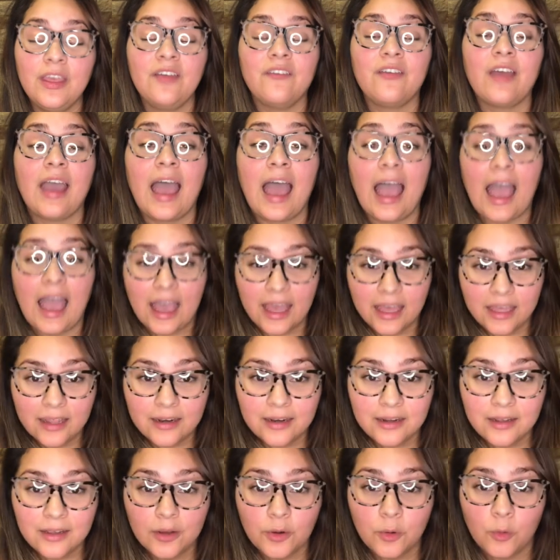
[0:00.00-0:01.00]

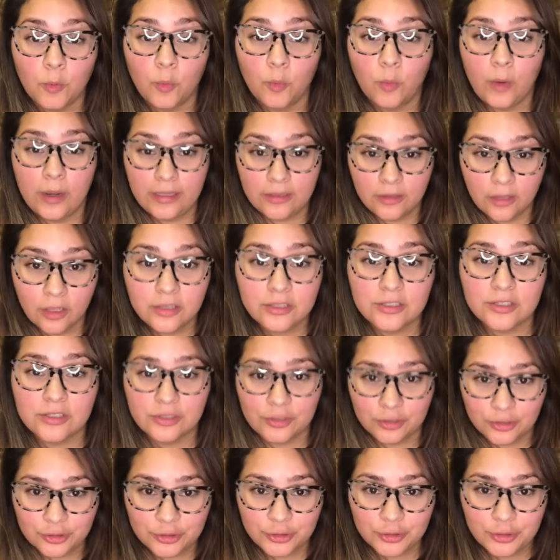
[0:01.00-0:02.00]
had weight loss
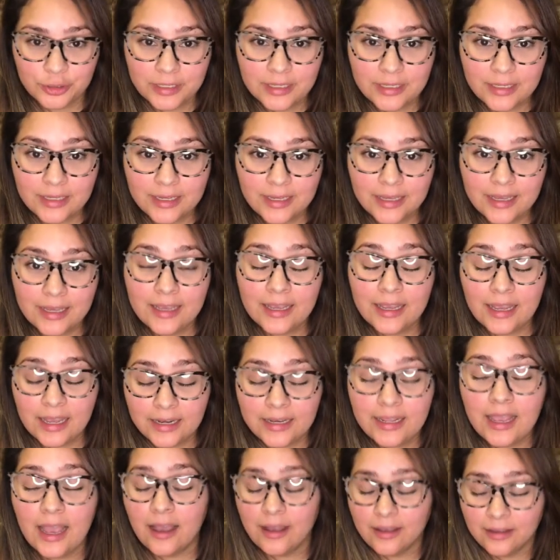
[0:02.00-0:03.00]
surgery, and
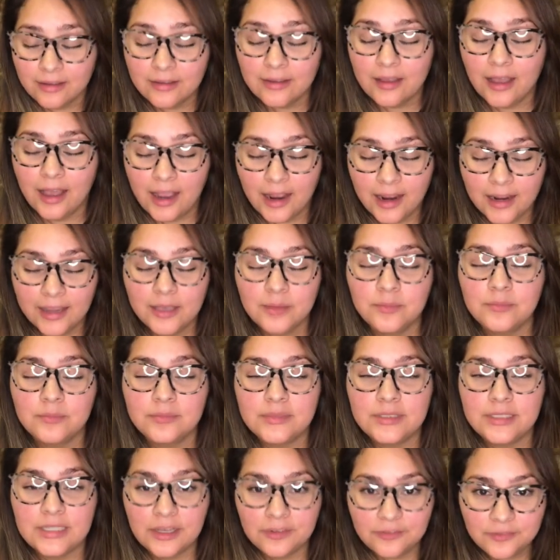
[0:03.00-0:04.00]
yeah, I am
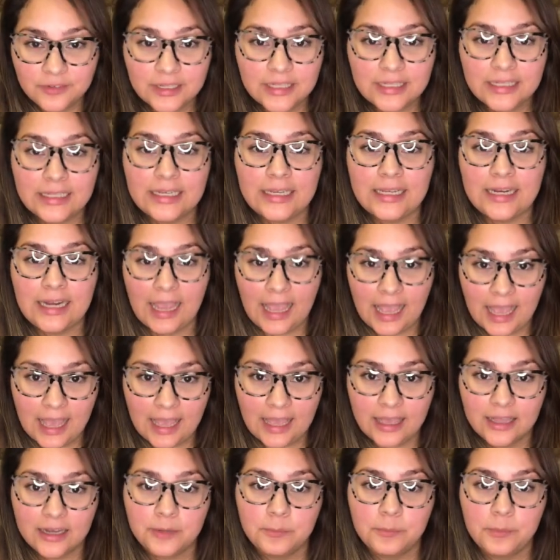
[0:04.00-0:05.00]
definitely gonna
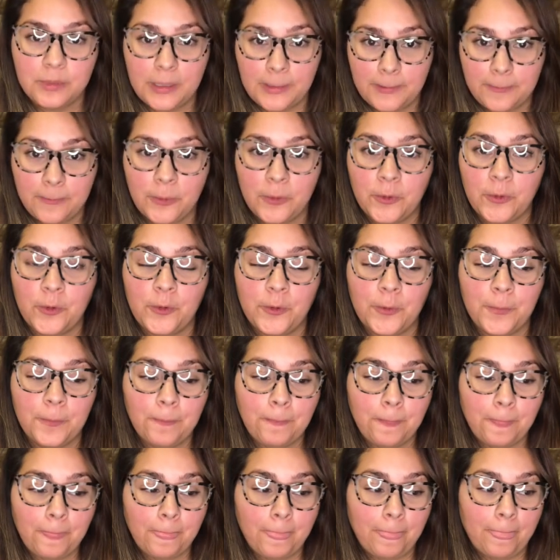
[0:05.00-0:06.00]
add people
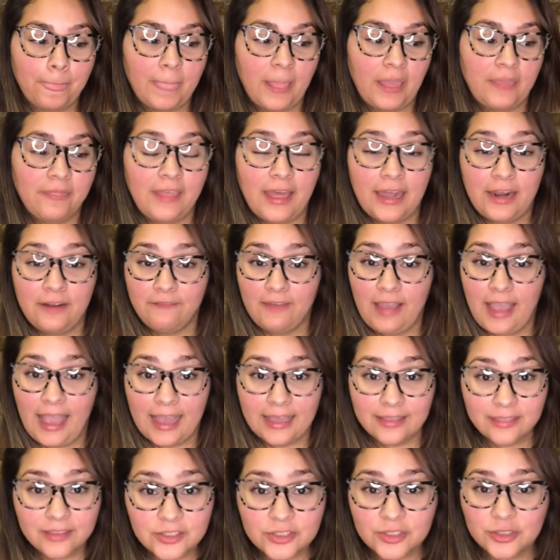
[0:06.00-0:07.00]
that have
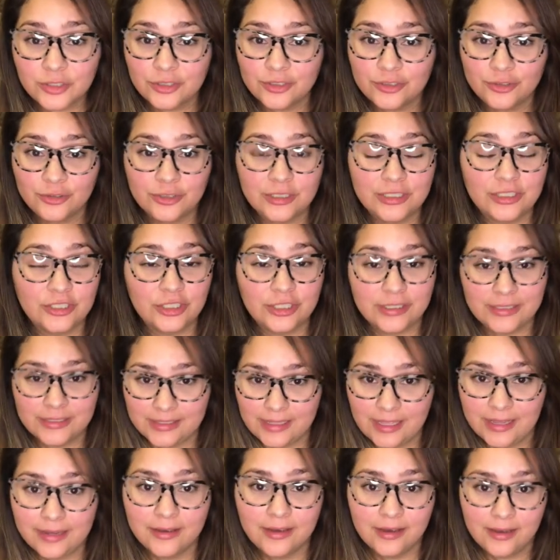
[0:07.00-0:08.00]
had the surgery just
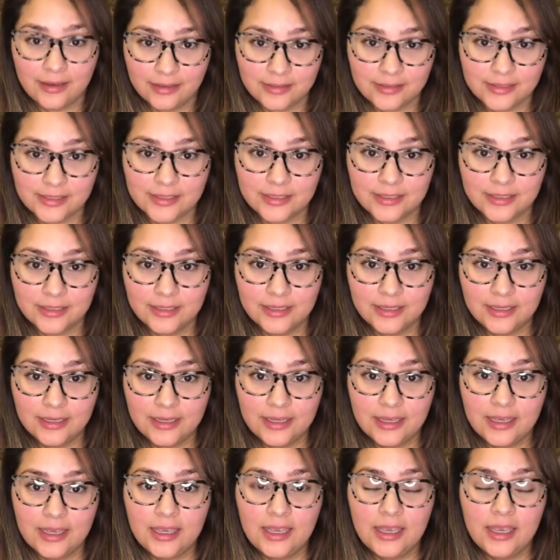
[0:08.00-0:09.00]
like us.
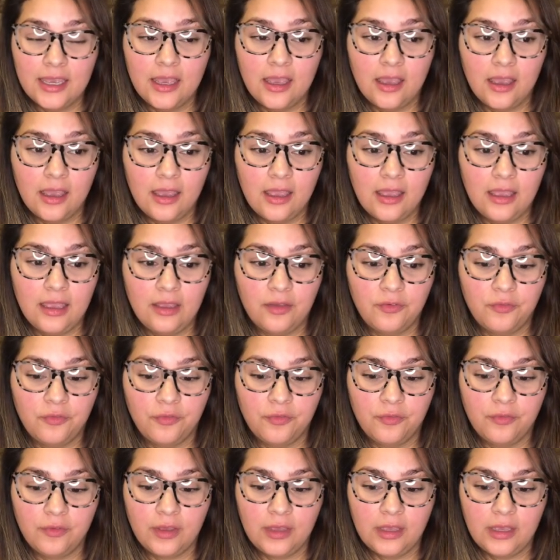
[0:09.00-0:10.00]

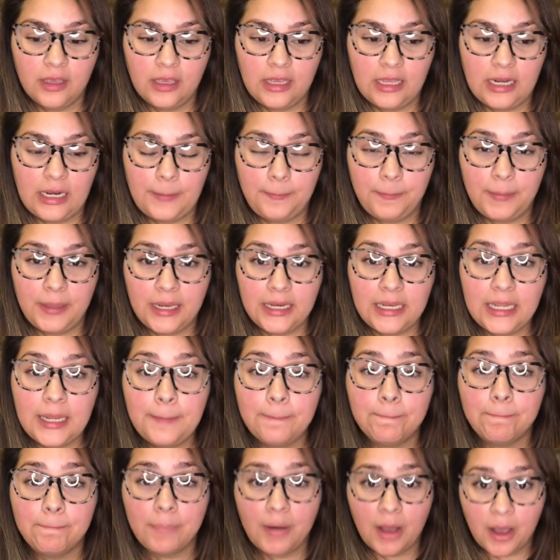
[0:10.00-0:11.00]
If an
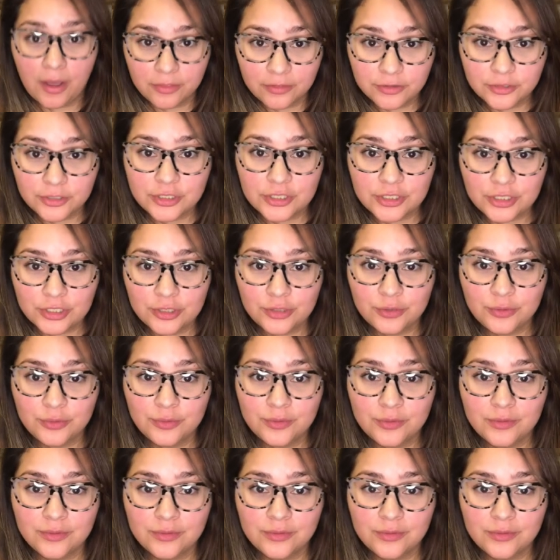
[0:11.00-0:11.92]
opinion bothers you,